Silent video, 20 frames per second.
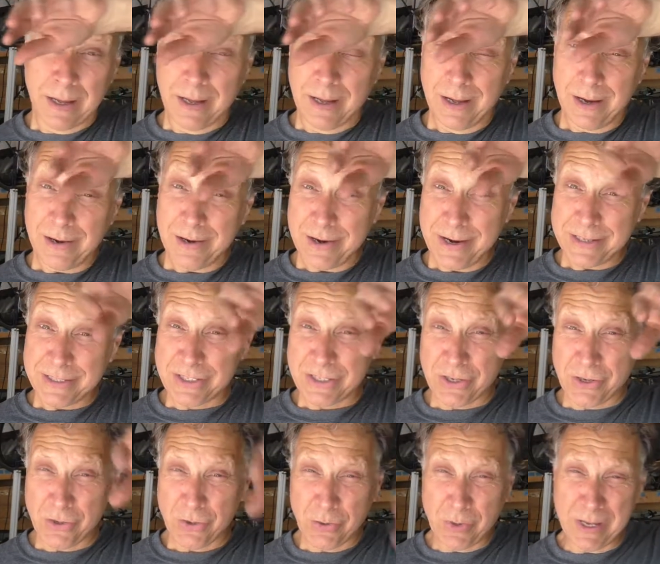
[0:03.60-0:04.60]
Alright,
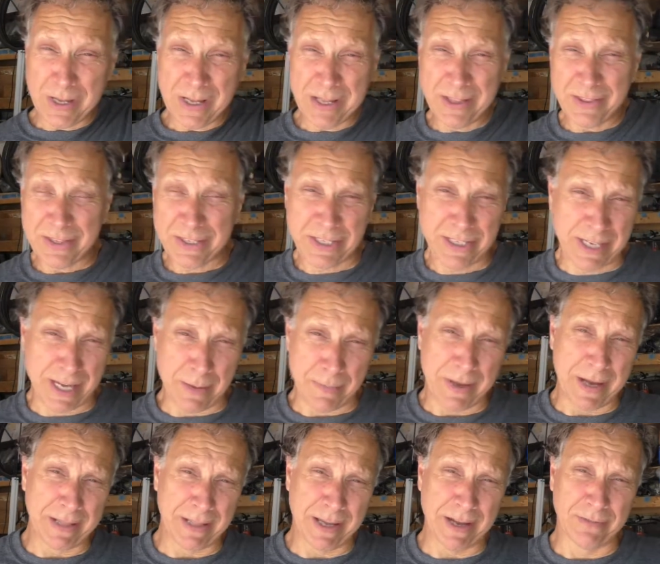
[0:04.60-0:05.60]
so this is how
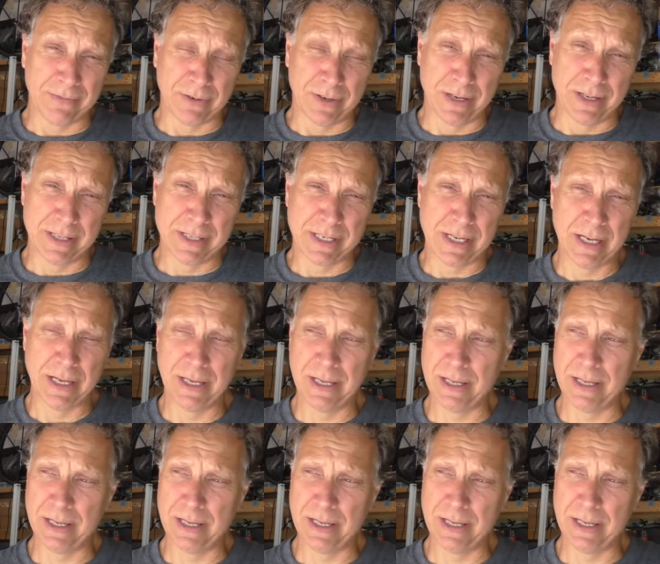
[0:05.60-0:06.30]
my life runs.